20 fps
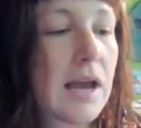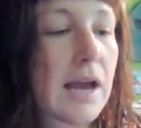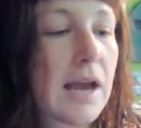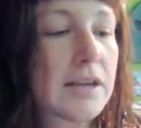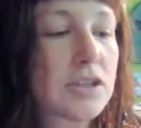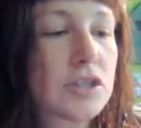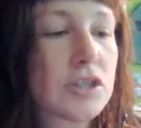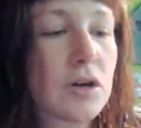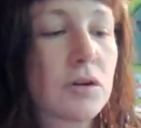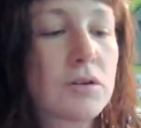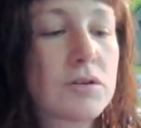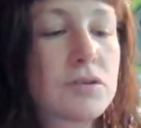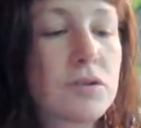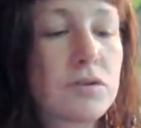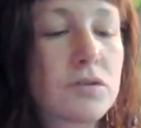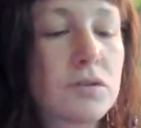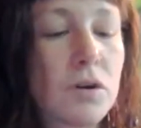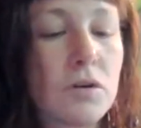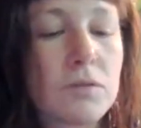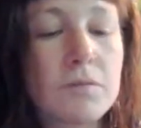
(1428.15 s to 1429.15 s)
And she also
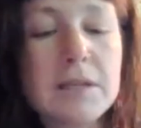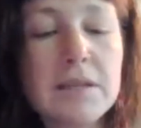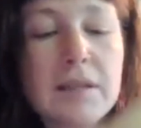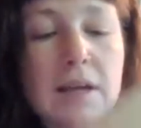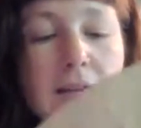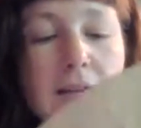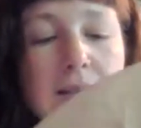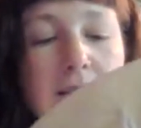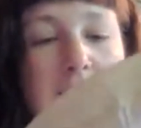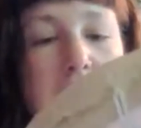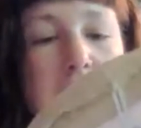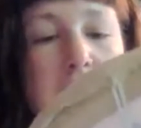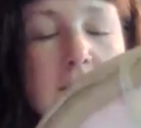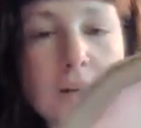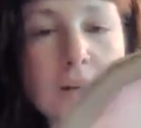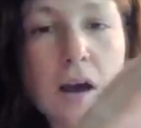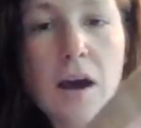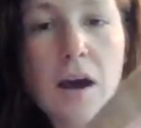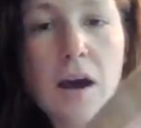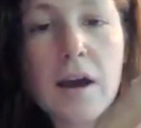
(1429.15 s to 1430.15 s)
told me that this is
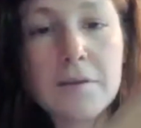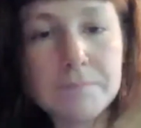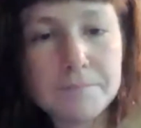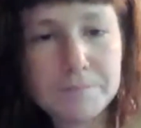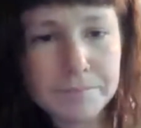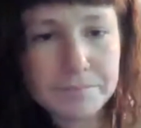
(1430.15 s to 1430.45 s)
not